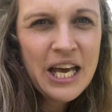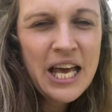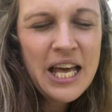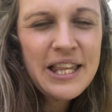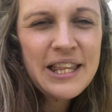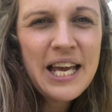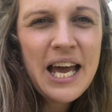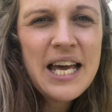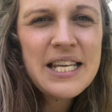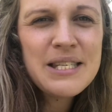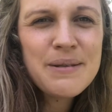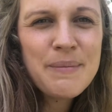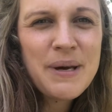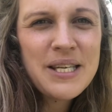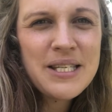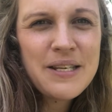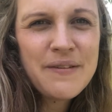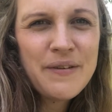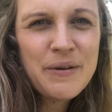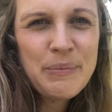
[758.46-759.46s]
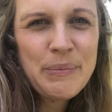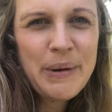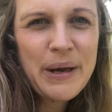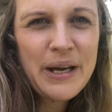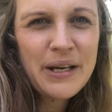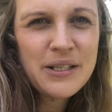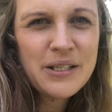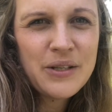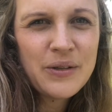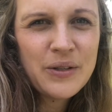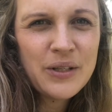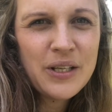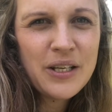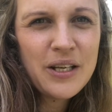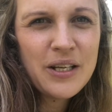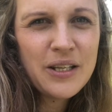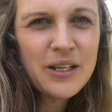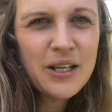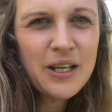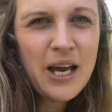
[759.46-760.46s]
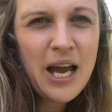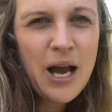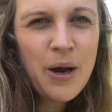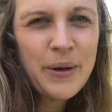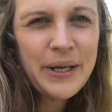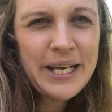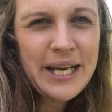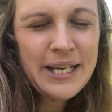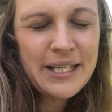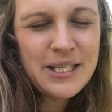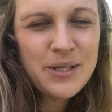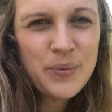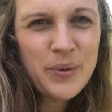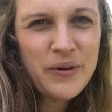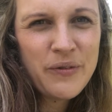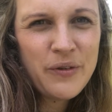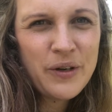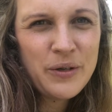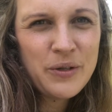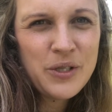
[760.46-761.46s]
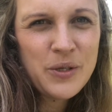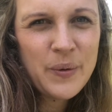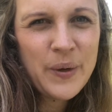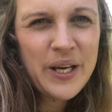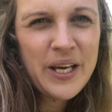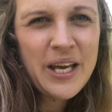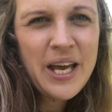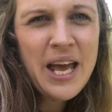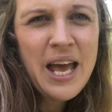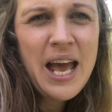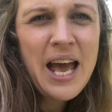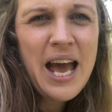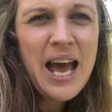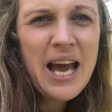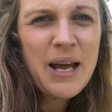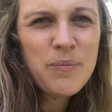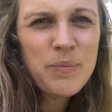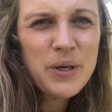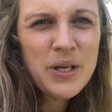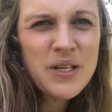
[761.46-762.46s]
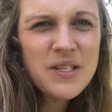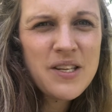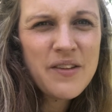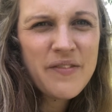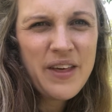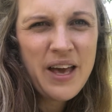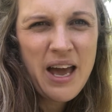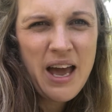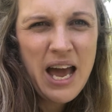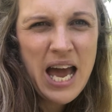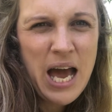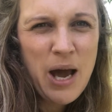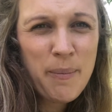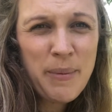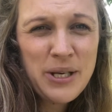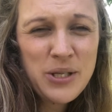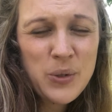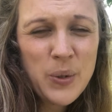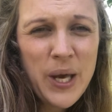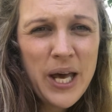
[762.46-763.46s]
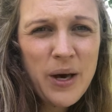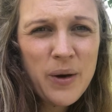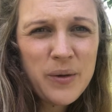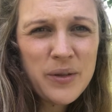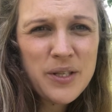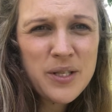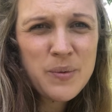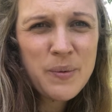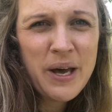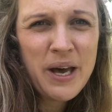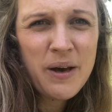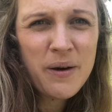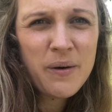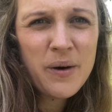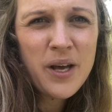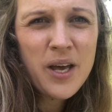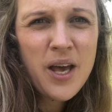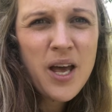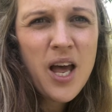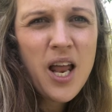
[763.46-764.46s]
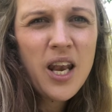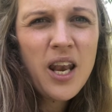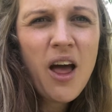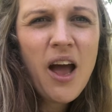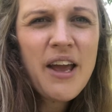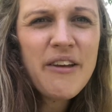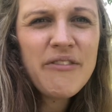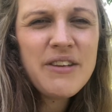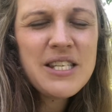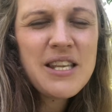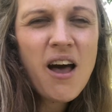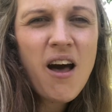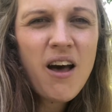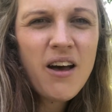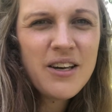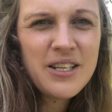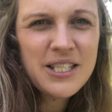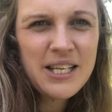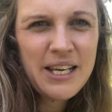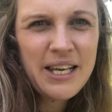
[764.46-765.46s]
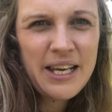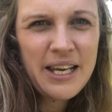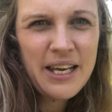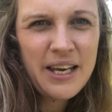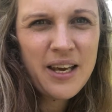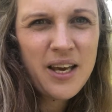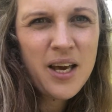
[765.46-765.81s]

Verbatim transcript: that has a massive impact on how connected we feel to it, and because of that our mental health as well. Life is harder here,